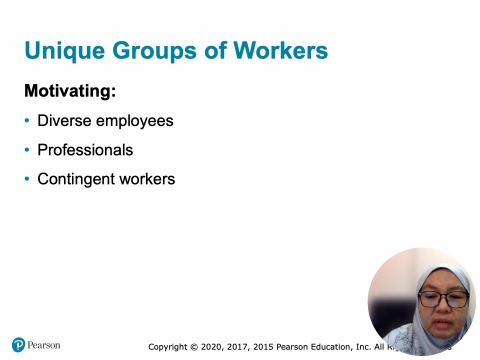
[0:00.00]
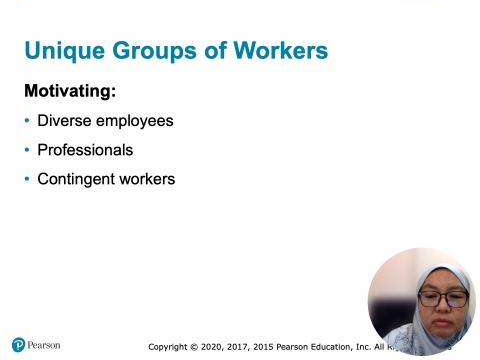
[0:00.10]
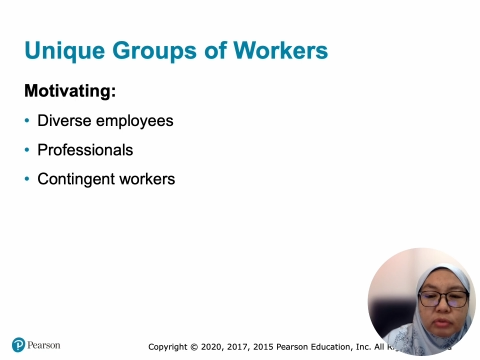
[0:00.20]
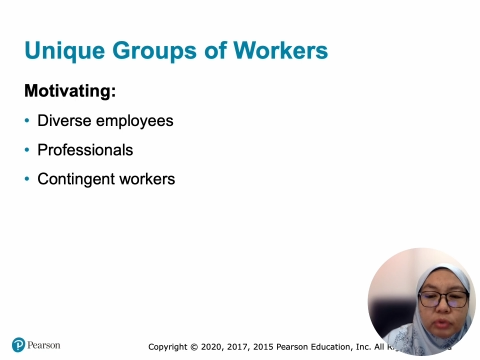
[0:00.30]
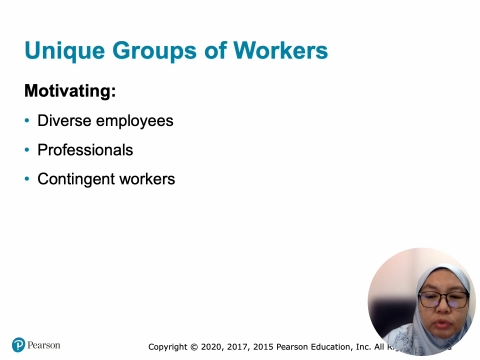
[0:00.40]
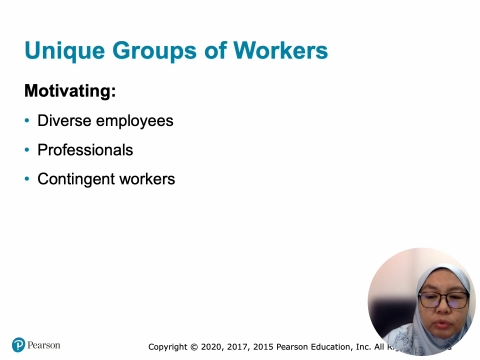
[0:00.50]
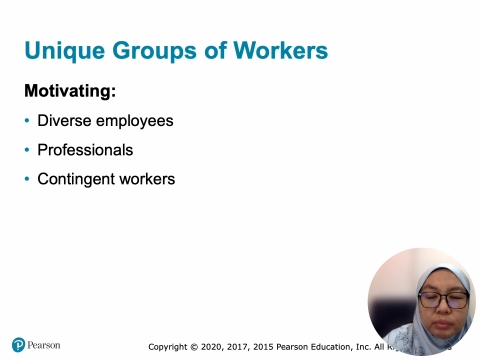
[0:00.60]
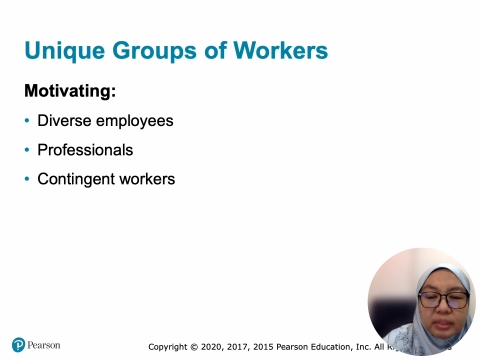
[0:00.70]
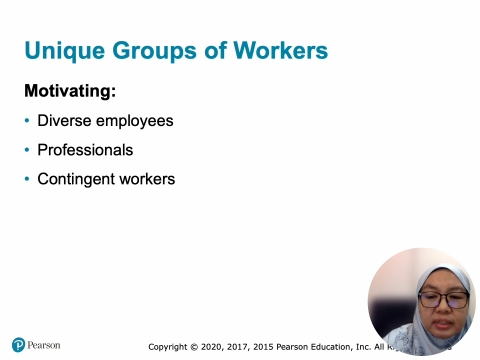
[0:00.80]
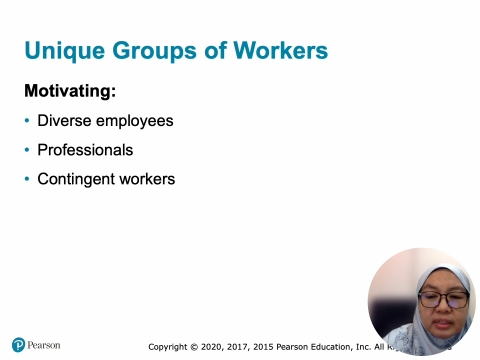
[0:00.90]

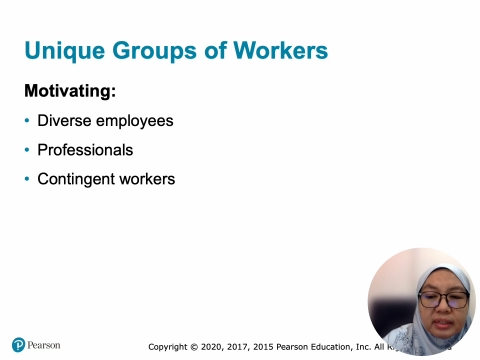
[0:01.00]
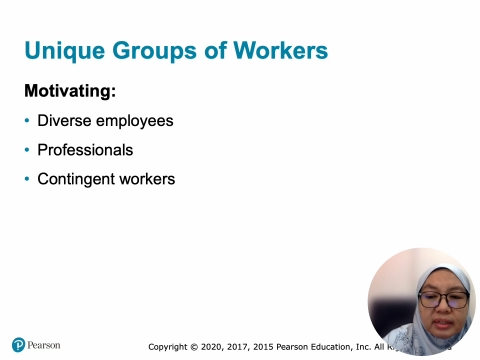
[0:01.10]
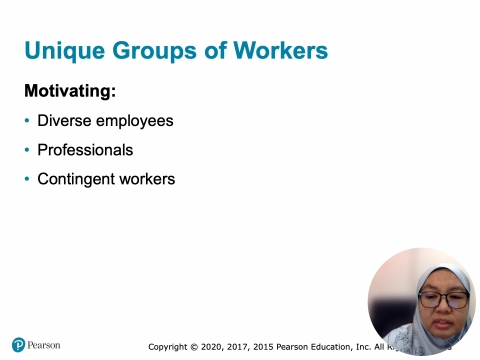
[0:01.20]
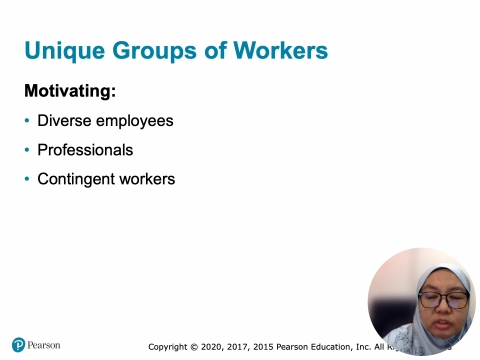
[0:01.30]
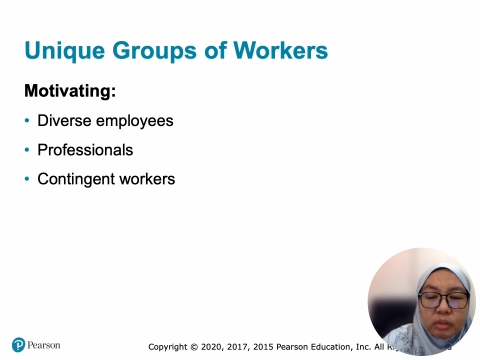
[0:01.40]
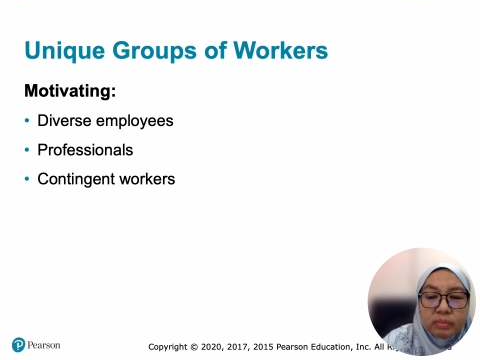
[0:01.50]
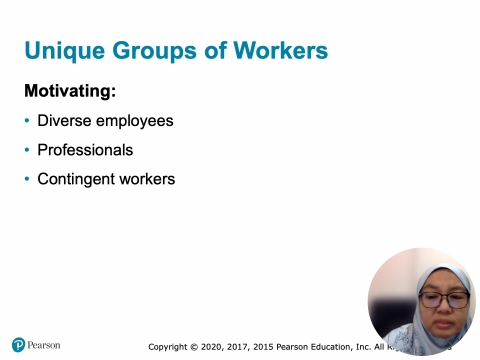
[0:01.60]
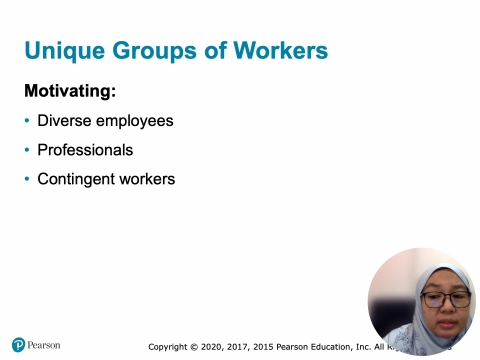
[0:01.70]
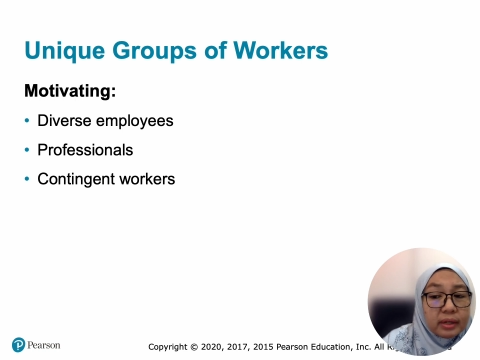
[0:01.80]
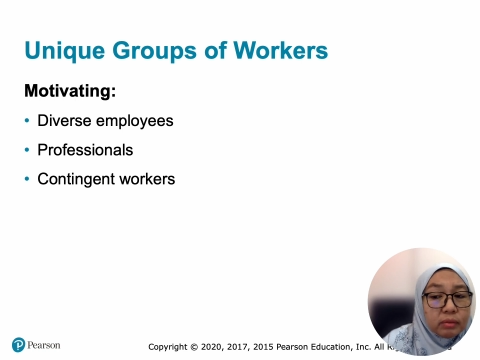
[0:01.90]
autonomy in their jobs
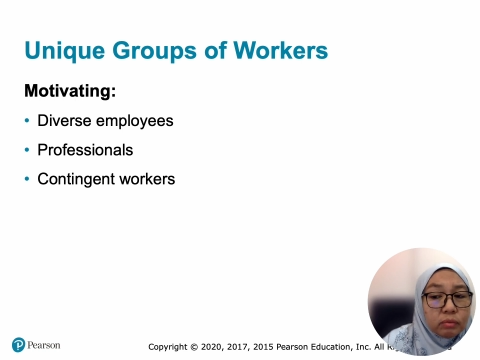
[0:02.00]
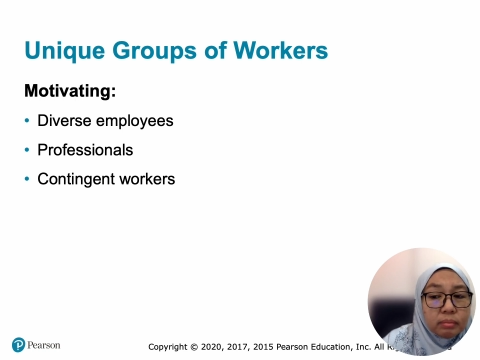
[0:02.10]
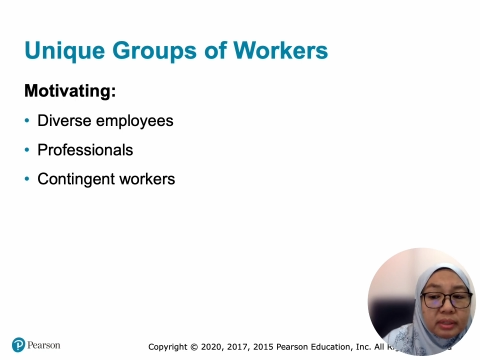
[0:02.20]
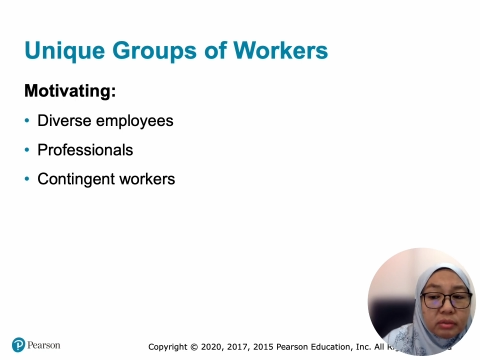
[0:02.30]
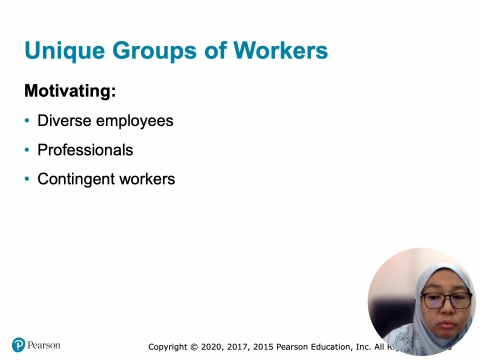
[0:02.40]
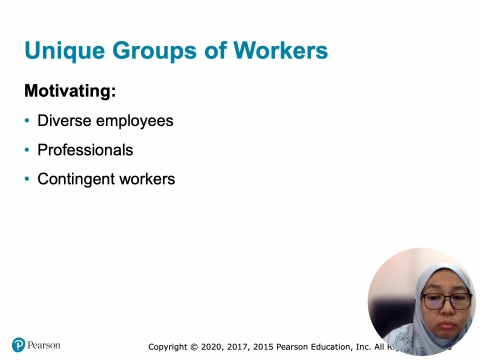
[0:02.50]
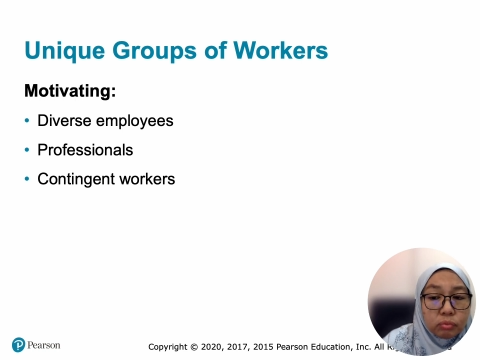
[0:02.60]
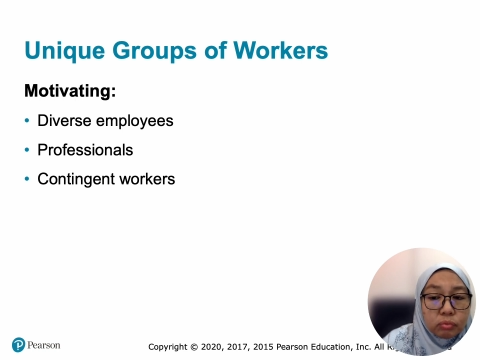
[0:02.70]
than women do.